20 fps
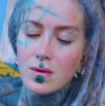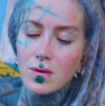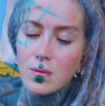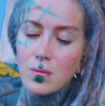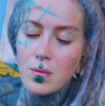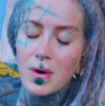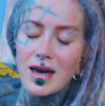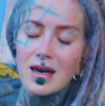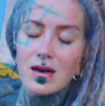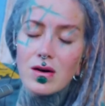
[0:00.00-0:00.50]

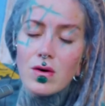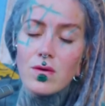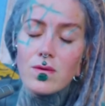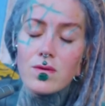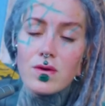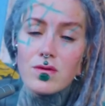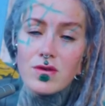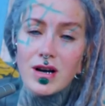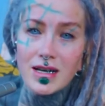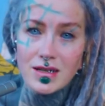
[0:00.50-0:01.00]
way of
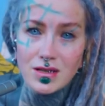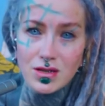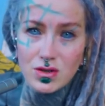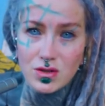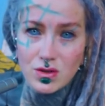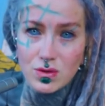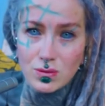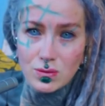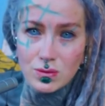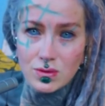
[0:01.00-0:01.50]

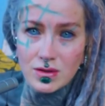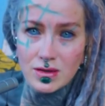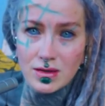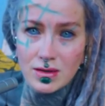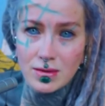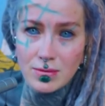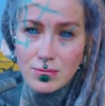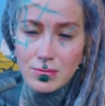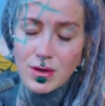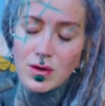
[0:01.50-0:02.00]
gratitude,
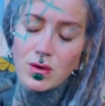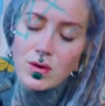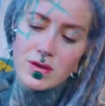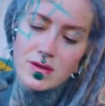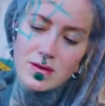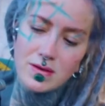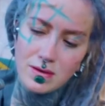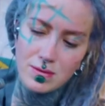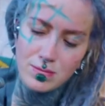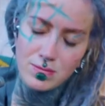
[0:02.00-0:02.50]

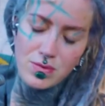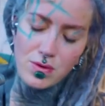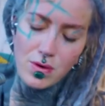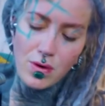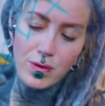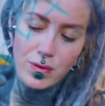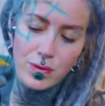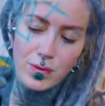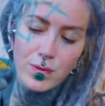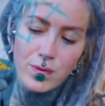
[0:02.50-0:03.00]
because it
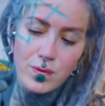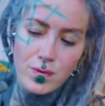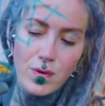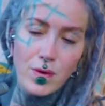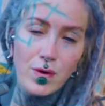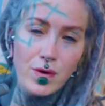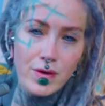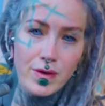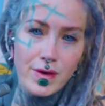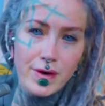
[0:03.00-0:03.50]
brought you
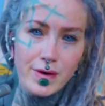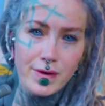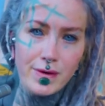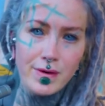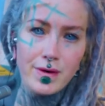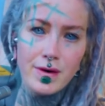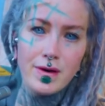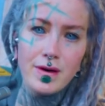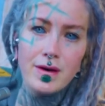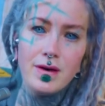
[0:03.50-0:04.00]
further
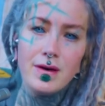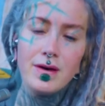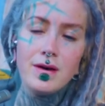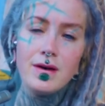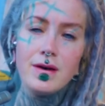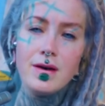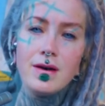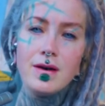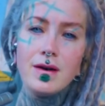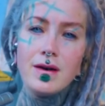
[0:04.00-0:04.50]

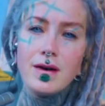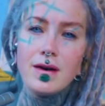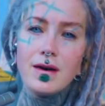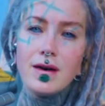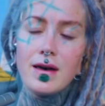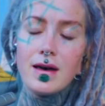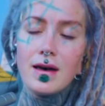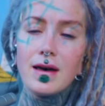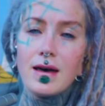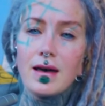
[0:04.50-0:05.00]

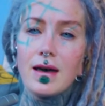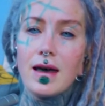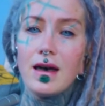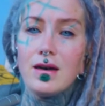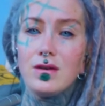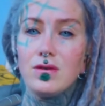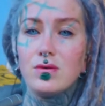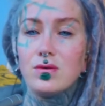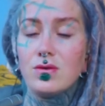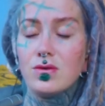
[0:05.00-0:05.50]

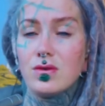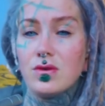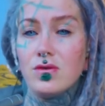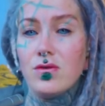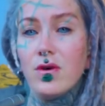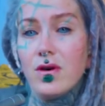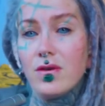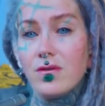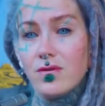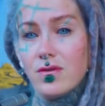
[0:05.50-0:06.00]
and you could
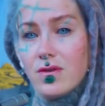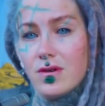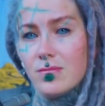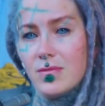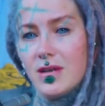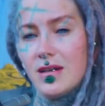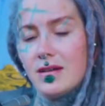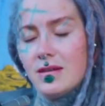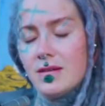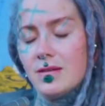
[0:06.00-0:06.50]
learn from
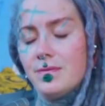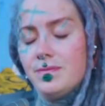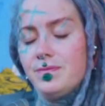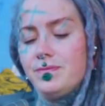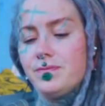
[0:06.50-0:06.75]
it.